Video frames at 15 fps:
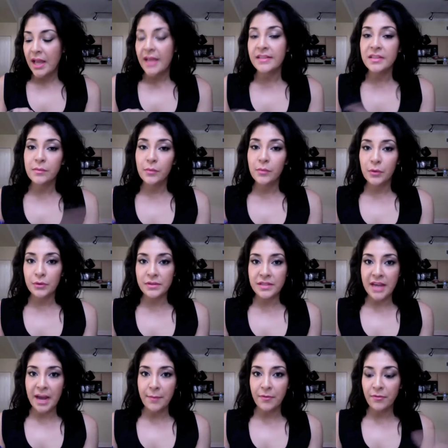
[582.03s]
It's a mousse
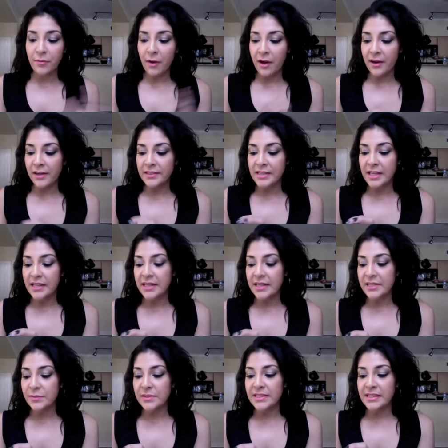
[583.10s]
type of product, and
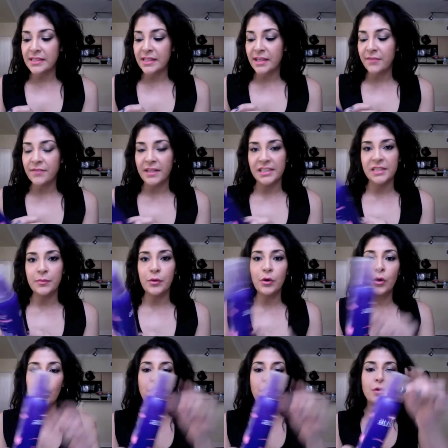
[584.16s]
this one's in the flexible
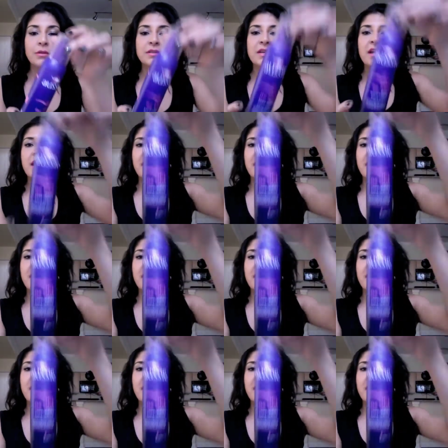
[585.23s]
hold.